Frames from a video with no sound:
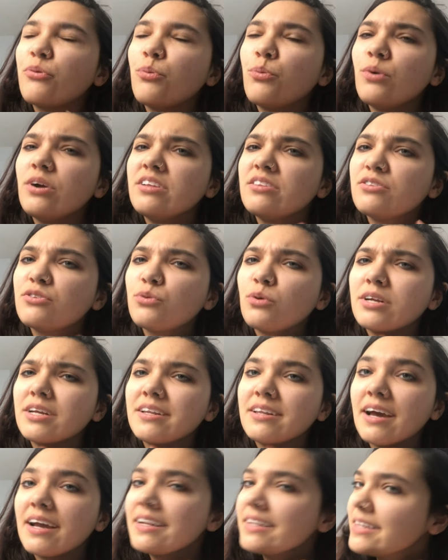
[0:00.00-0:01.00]
in
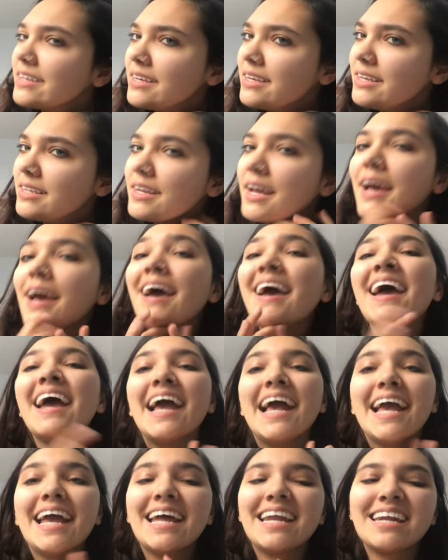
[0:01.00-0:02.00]
2019,
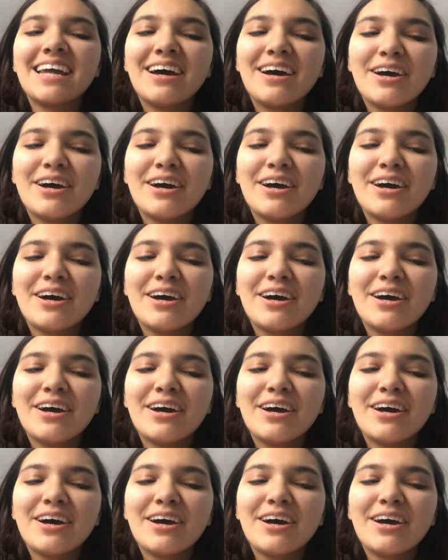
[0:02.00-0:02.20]
and